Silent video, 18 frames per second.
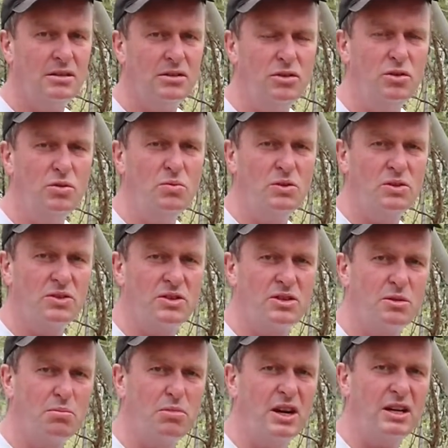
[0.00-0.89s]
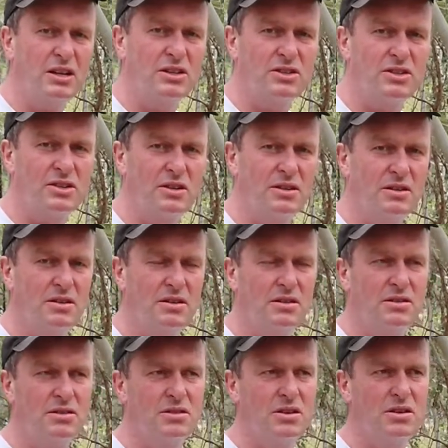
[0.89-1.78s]
Nuanced, practiced.
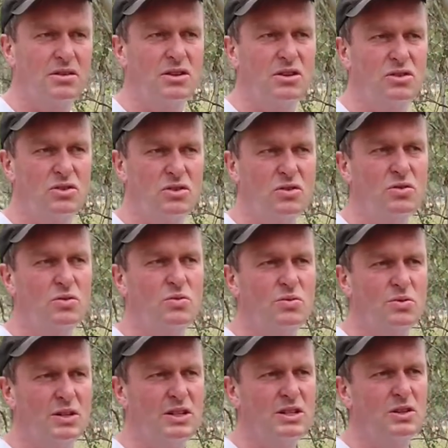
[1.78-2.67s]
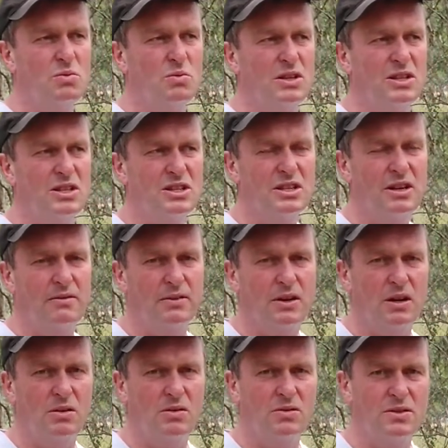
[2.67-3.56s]
So your journal is where the stuff
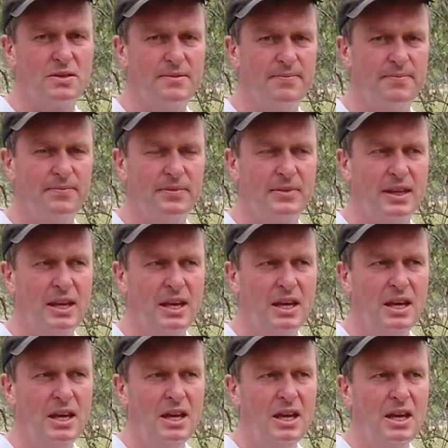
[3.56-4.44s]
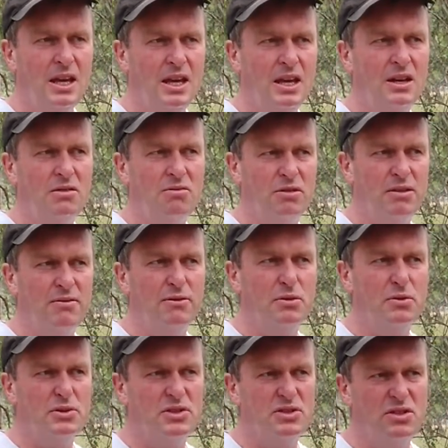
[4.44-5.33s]
goes. And it
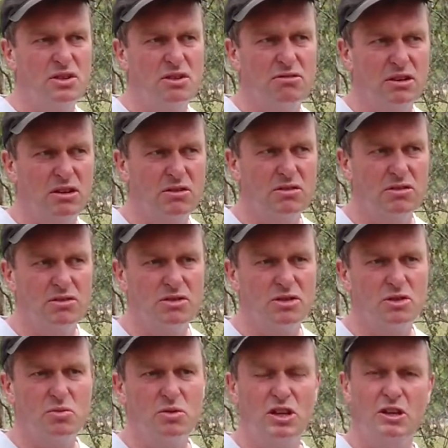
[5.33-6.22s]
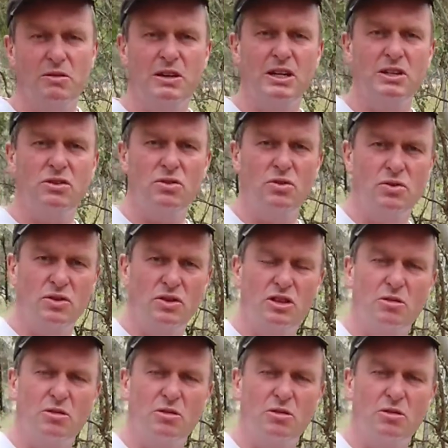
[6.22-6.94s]
reinforces to your unconscious when you are choosing